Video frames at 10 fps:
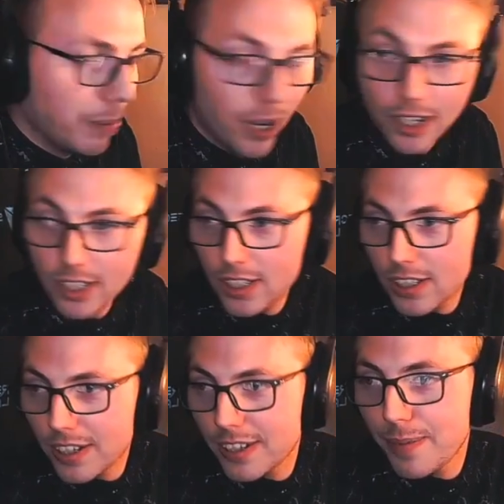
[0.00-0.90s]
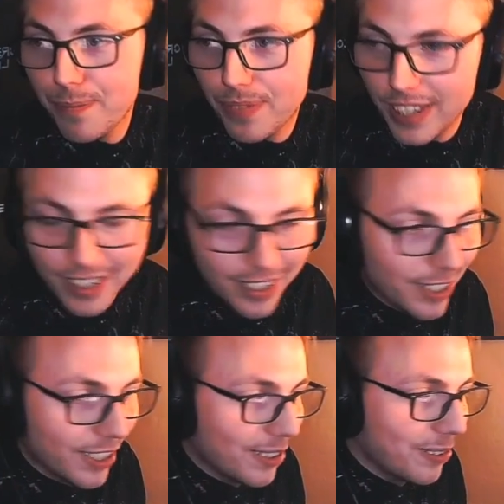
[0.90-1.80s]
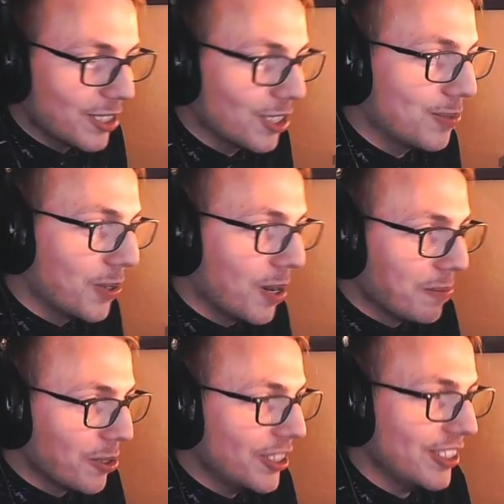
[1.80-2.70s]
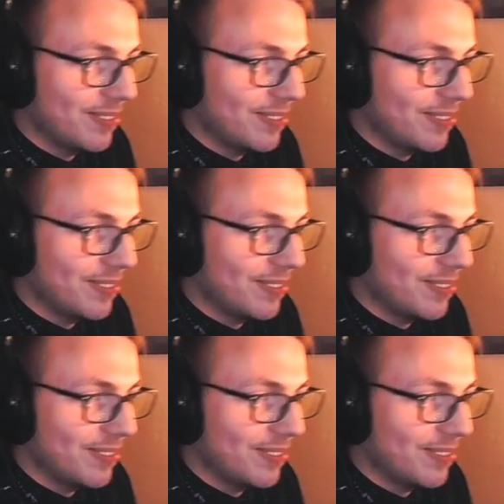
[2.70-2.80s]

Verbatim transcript: boss, which is Wormwood,